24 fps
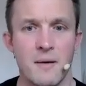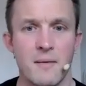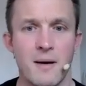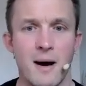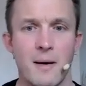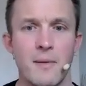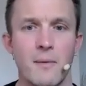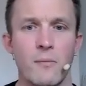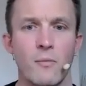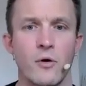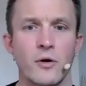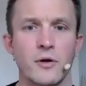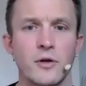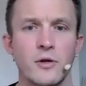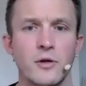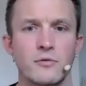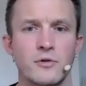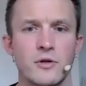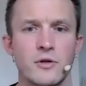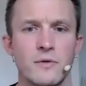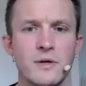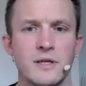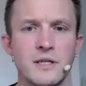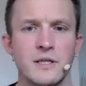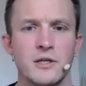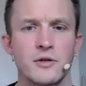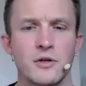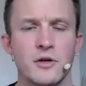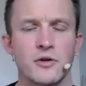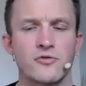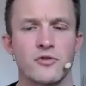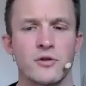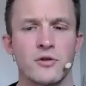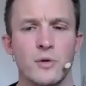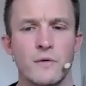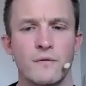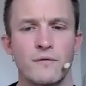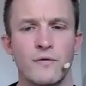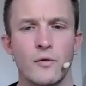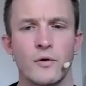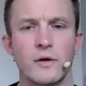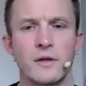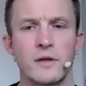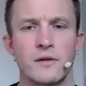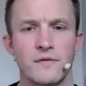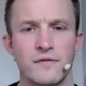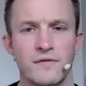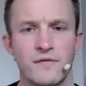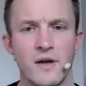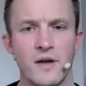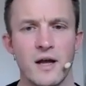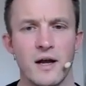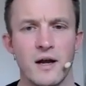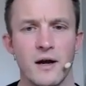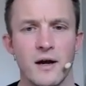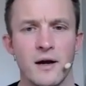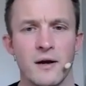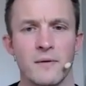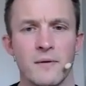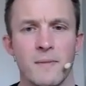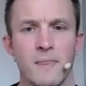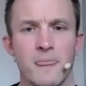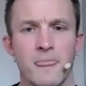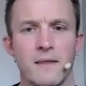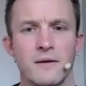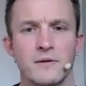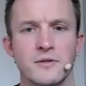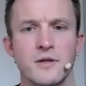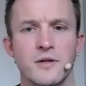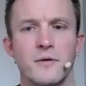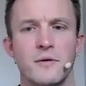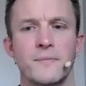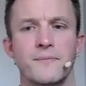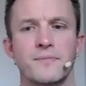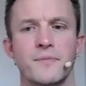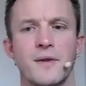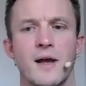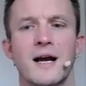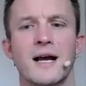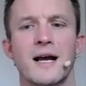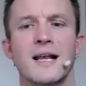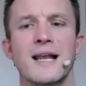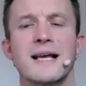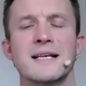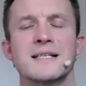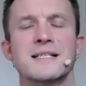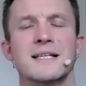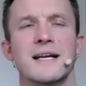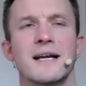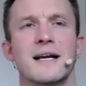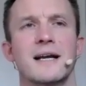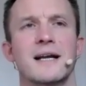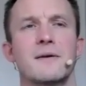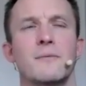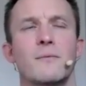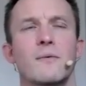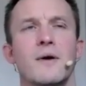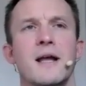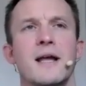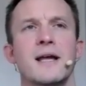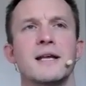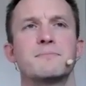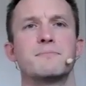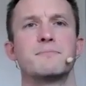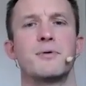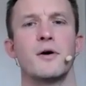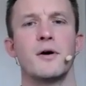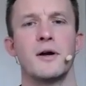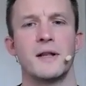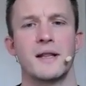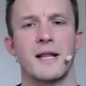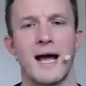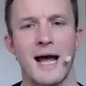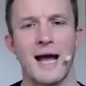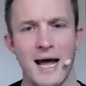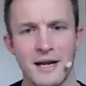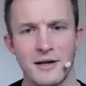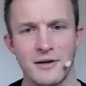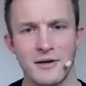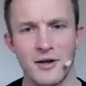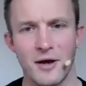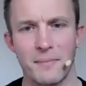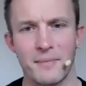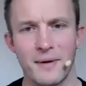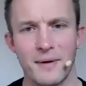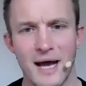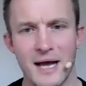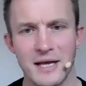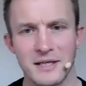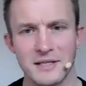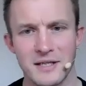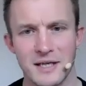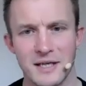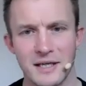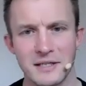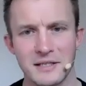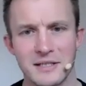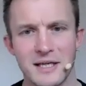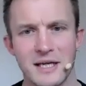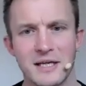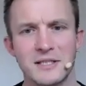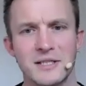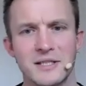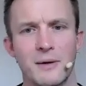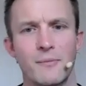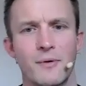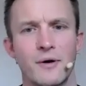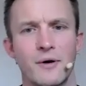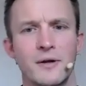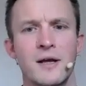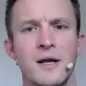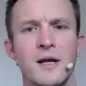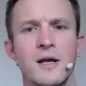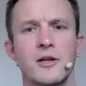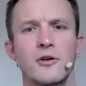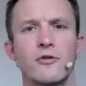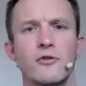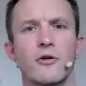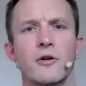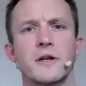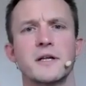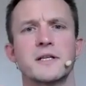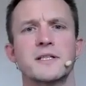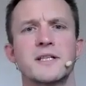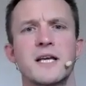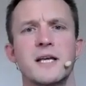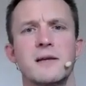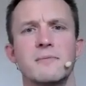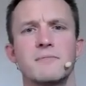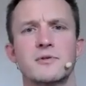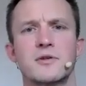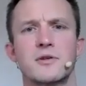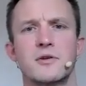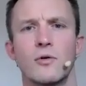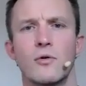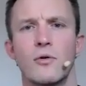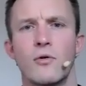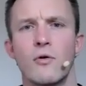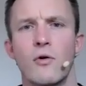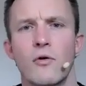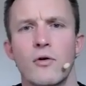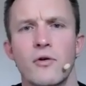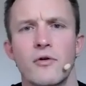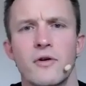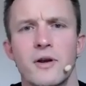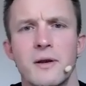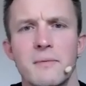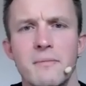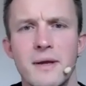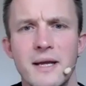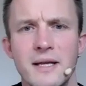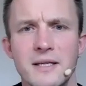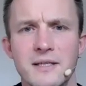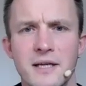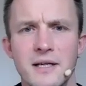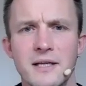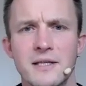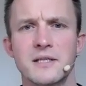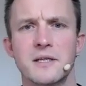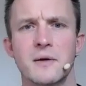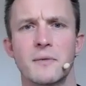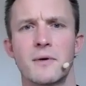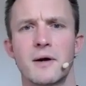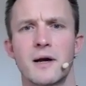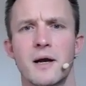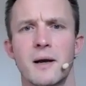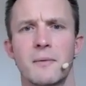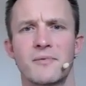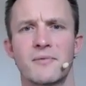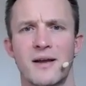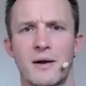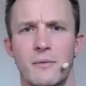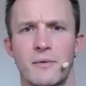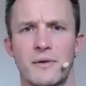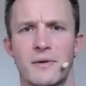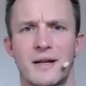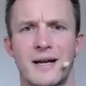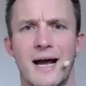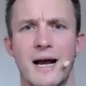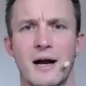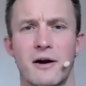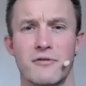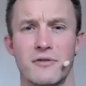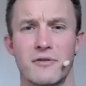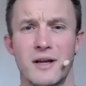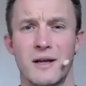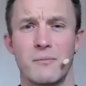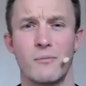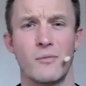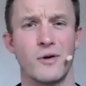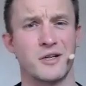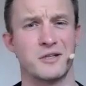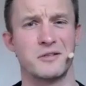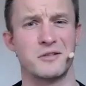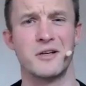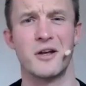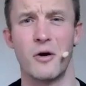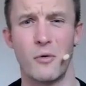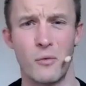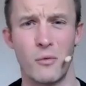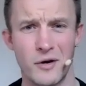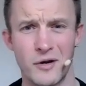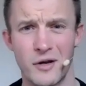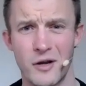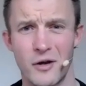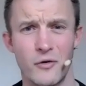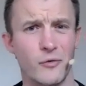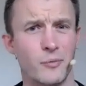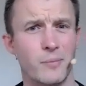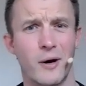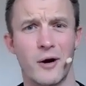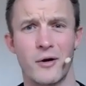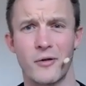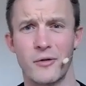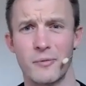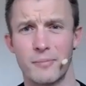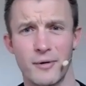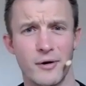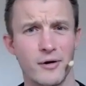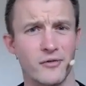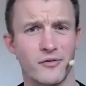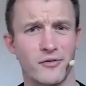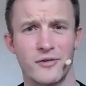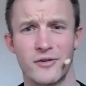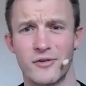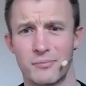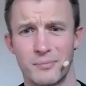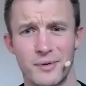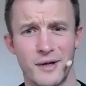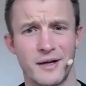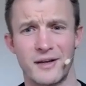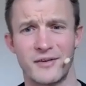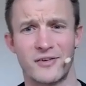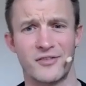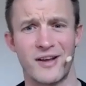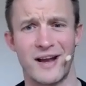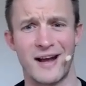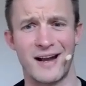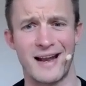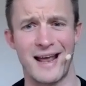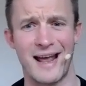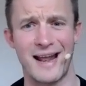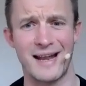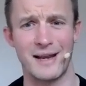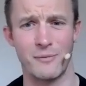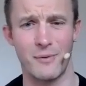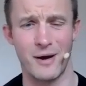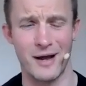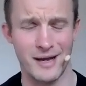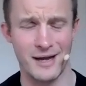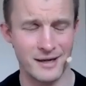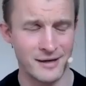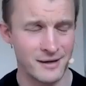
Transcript: And then what you do is you're not trying to avoid the fear. So a classic is putting the hand up and asking. Say you're on a Teams call or you're in a meeting and someone comes out with an acronym which no one knows bar the person that's bloody saying it anyway.